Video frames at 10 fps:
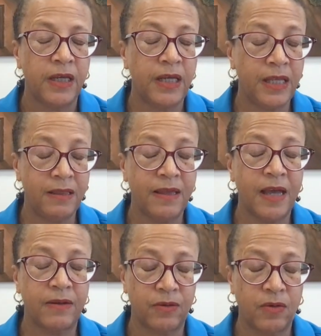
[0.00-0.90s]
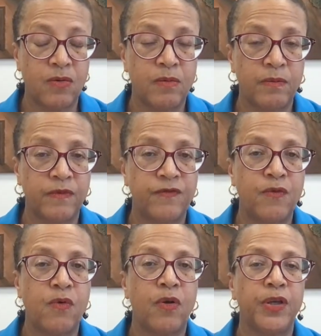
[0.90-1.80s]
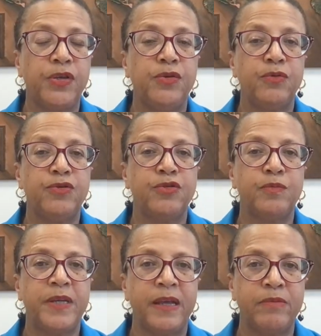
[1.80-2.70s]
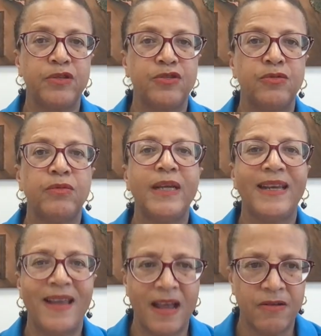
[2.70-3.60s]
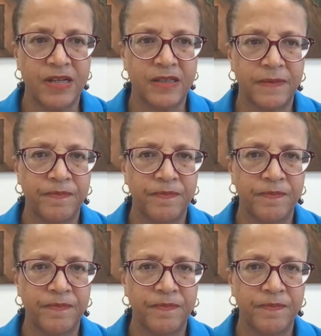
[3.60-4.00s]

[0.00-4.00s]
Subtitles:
in that home for you to be able to inherit.